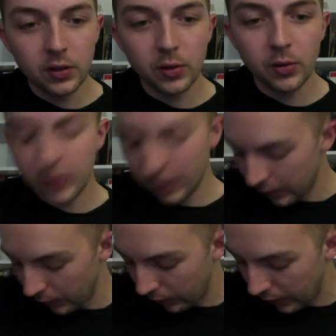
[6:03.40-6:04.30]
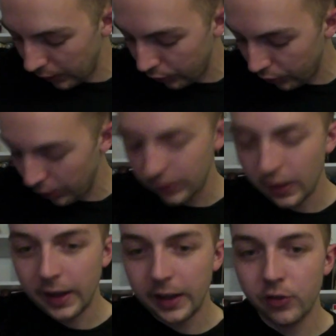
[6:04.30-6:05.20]
hit this E string, the
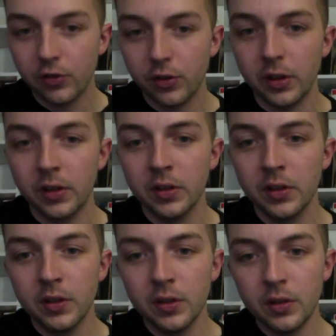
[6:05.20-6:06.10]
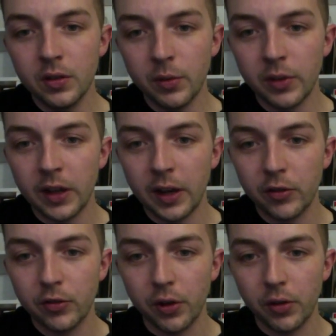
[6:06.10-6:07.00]
high E string, with the
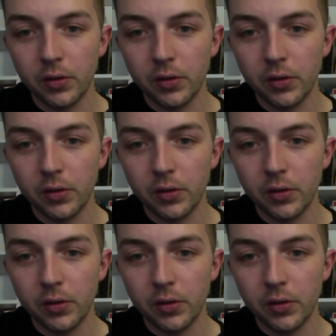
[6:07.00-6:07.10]
downstroke.